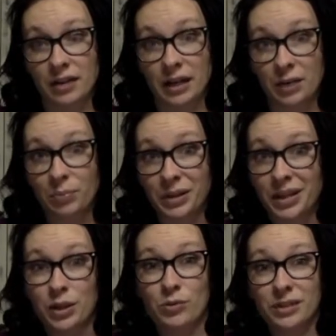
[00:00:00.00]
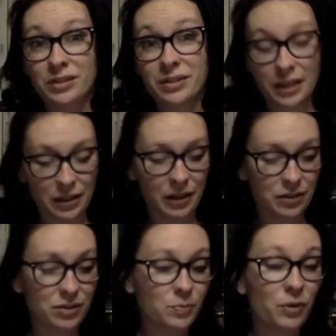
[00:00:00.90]
complete unit study like
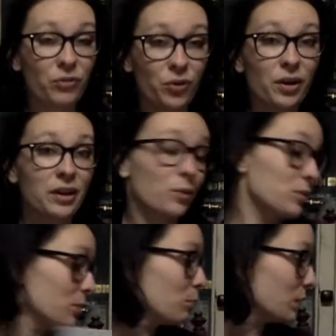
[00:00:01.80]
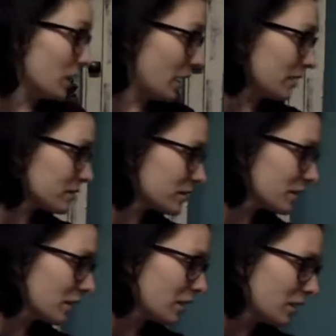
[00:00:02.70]
this before, and it was a blast.
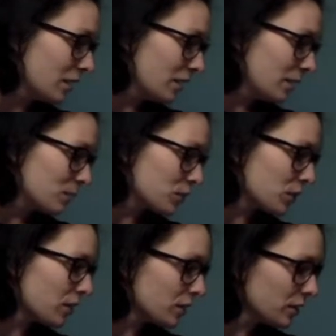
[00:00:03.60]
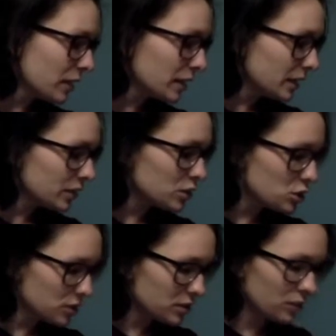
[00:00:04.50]
So now that you kind of get the
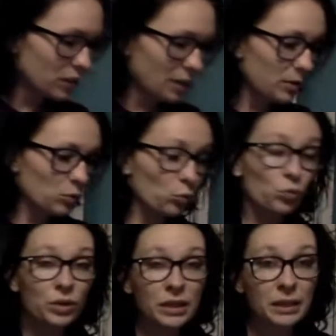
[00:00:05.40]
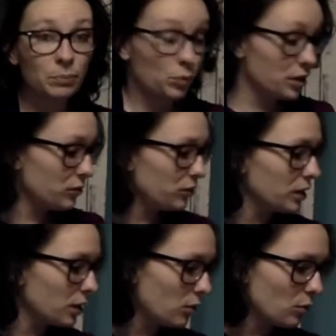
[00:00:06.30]
gist of it, I'm going to really briefly
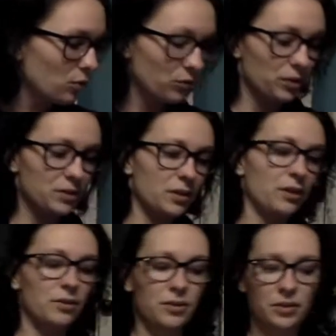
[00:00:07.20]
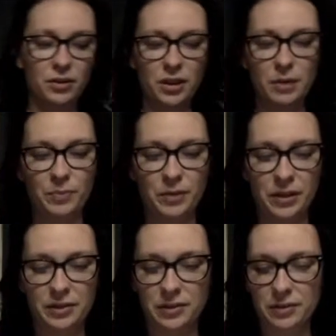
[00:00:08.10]
go over these other couple
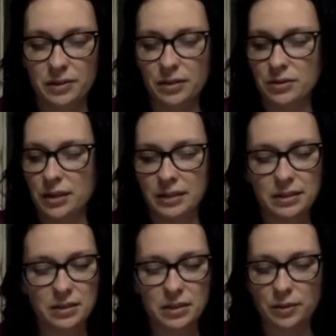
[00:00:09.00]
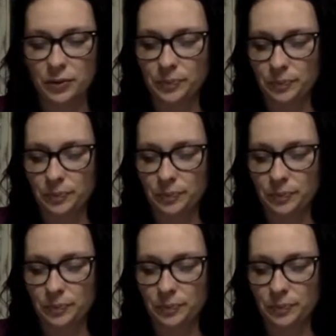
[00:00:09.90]
lessons. Here's lesson 2.